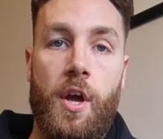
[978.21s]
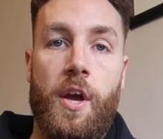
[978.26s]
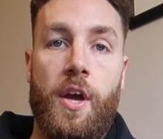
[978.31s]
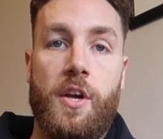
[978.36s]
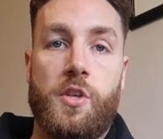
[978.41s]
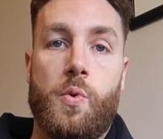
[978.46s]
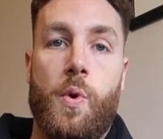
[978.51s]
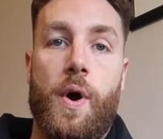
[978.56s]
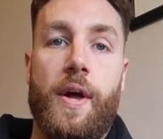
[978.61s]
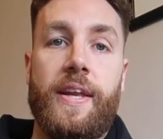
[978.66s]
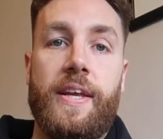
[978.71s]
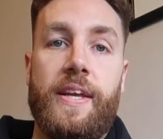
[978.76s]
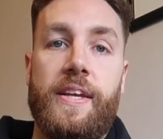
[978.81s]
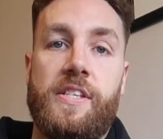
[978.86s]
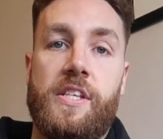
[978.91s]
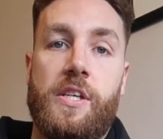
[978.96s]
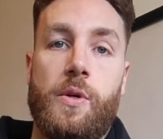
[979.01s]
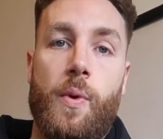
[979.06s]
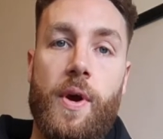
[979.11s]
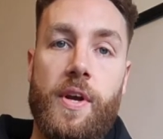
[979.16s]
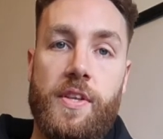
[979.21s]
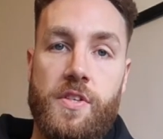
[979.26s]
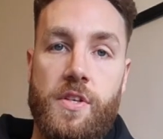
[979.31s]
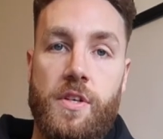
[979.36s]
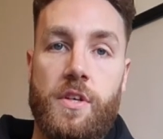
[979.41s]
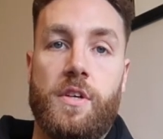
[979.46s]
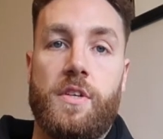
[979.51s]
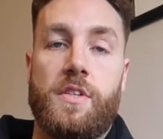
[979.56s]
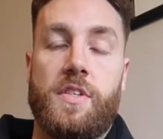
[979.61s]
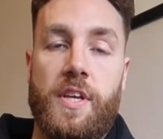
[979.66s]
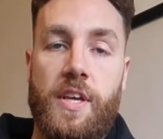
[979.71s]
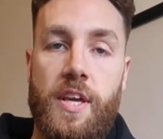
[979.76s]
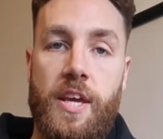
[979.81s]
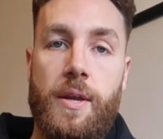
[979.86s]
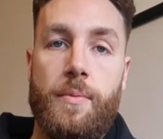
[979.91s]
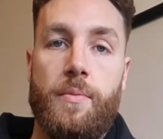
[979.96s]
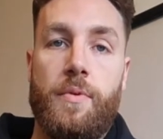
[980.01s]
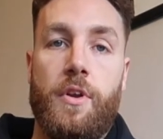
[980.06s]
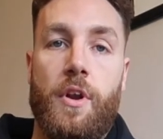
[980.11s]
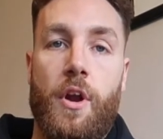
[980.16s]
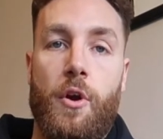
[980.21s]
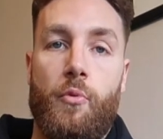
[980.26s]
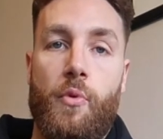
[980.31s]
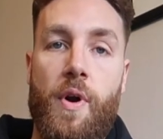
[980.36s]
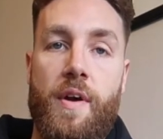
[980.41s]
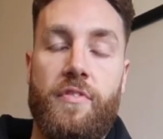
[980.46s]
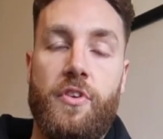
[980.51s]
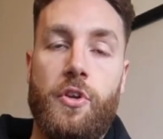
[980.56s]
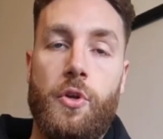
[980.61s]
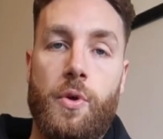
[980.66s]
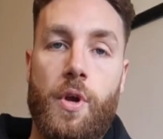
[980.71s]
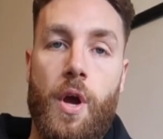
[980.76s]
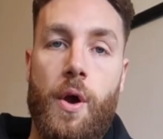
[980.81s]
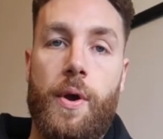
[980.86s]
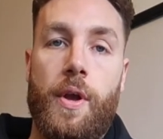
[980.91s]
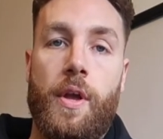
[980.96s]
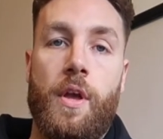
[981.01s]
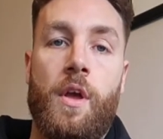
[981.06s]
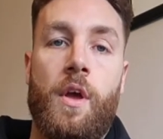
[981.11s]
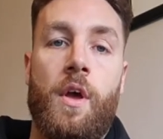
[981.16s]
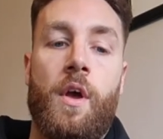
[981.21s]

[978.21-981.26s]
It's quite an easy way to keep, revenue going.